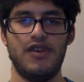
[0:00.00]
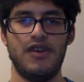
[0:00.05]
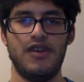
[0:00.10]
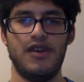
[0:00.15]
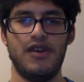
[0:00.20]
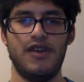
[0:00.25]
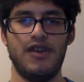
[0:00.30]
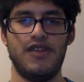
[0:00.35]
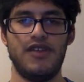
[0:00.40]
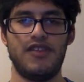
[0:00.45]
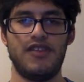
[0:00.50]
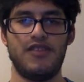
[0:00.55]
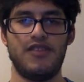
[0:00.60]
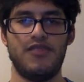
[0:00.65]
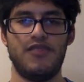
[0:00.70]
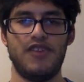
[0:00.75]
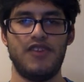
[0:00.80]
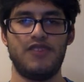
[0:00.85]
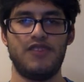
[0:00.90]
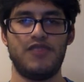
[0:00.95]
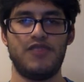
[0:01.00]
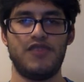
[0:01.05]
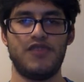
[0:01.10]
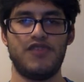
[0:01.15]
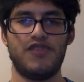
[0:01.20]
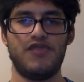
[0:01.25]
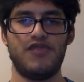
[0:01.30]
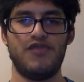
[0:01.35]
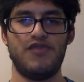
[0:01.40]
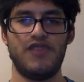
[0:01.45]
and that the best
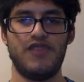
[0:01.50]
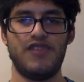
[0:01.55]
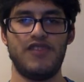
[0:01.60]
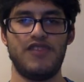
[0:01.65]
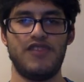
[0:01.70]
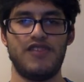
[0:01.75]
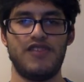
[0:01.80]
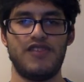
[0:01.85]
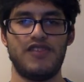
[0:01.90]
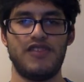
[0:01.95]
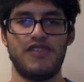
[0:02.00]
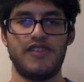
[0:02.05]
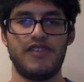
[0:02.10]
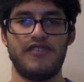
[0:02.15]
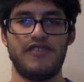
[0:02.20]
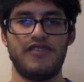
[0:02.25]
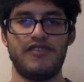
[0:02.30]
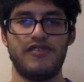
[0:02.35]
person wins this election.